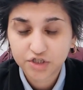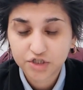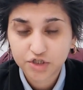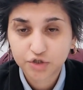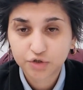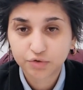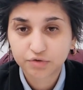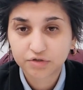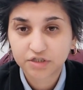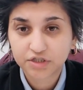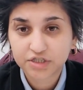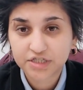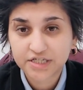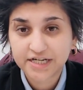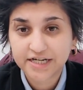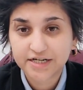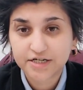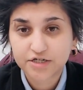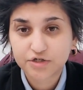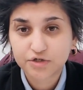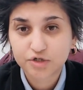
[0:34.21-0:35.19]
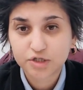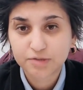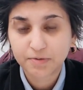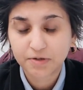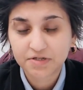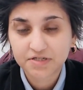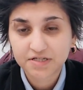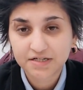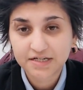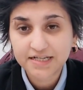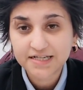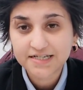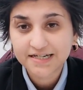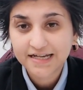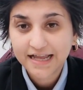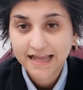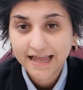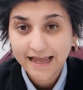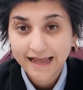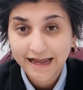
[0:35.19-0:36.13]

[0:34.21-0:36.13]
Just Google tier 2 sponsor list